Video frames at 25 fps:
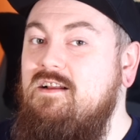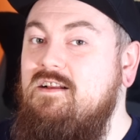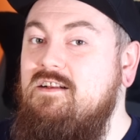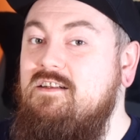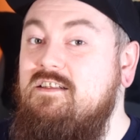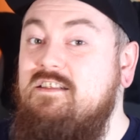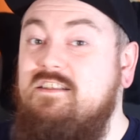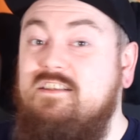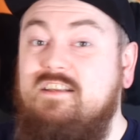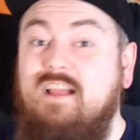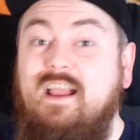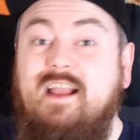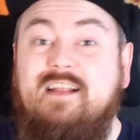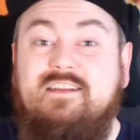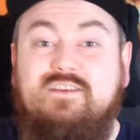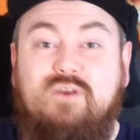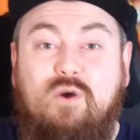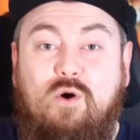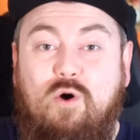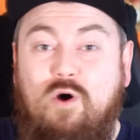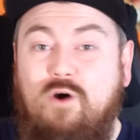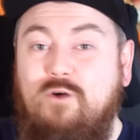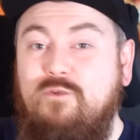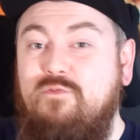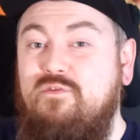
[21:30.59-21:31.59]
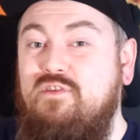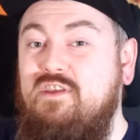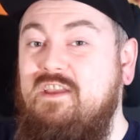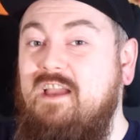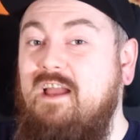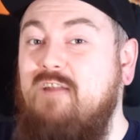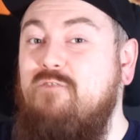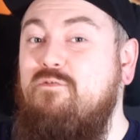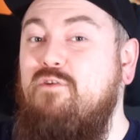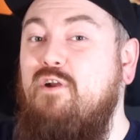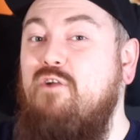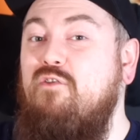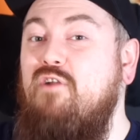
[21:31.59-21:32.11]
set off the
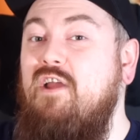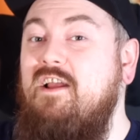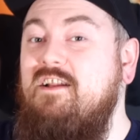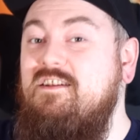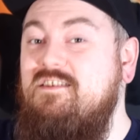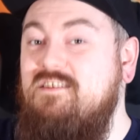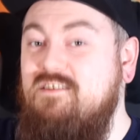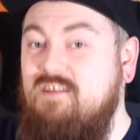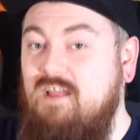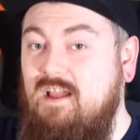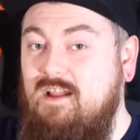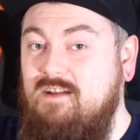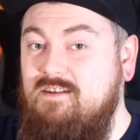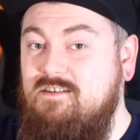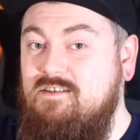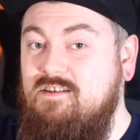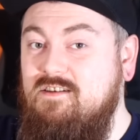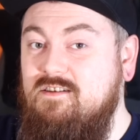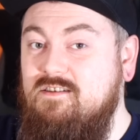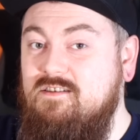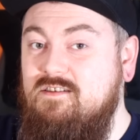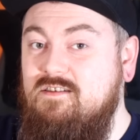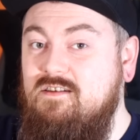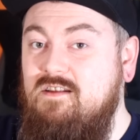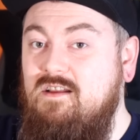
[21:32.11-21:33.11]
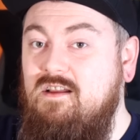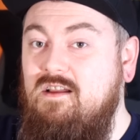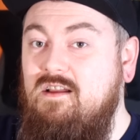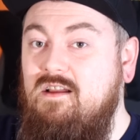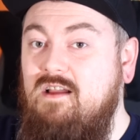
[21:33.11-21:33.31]
infrared sensors